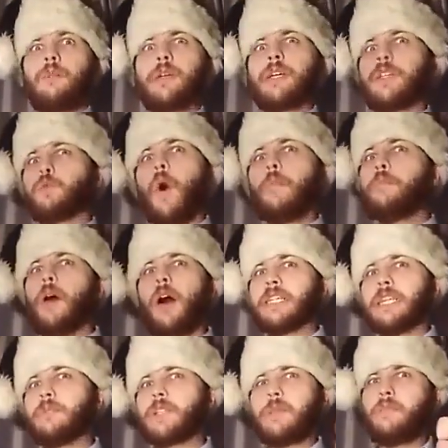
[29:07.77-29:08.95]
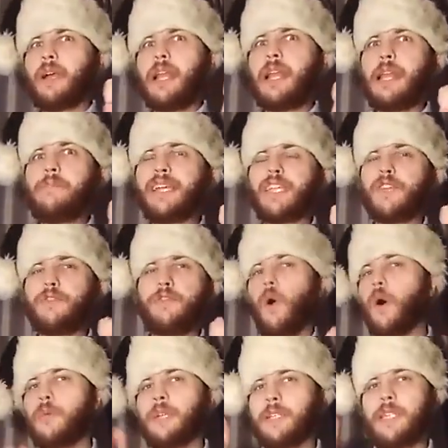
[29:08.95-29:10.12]
because one party was completely
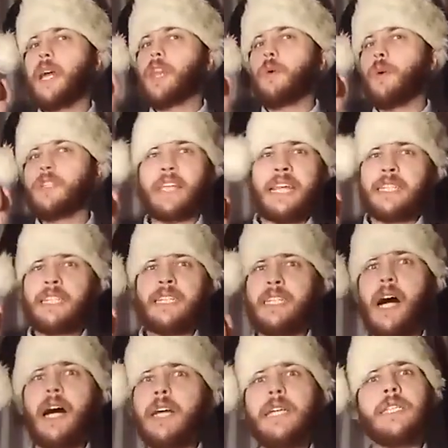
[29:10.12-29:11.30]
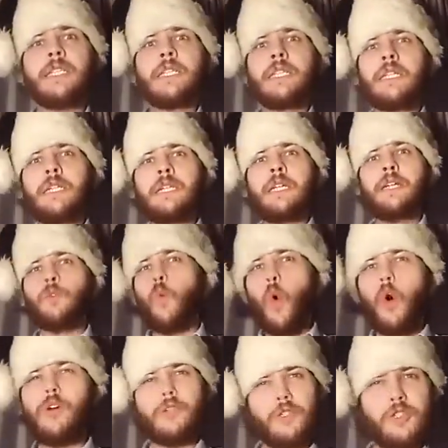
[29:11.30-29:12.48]
misinformed of the other one's STIs and
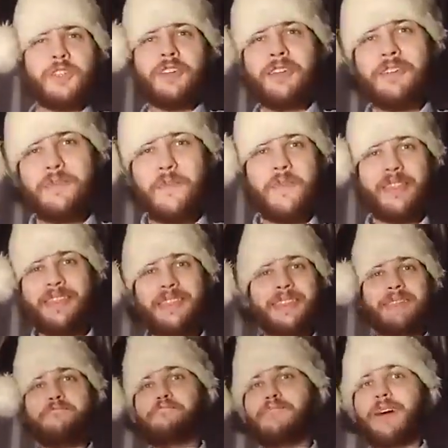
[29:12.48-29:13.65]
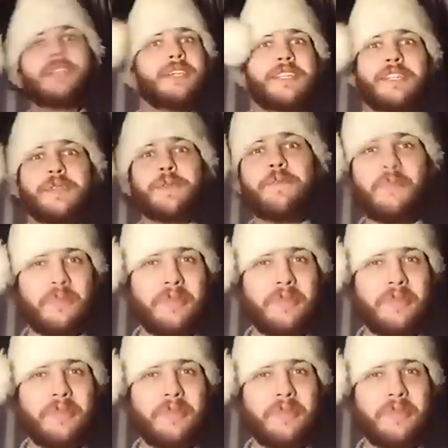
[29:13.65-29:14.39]
warts and bugs.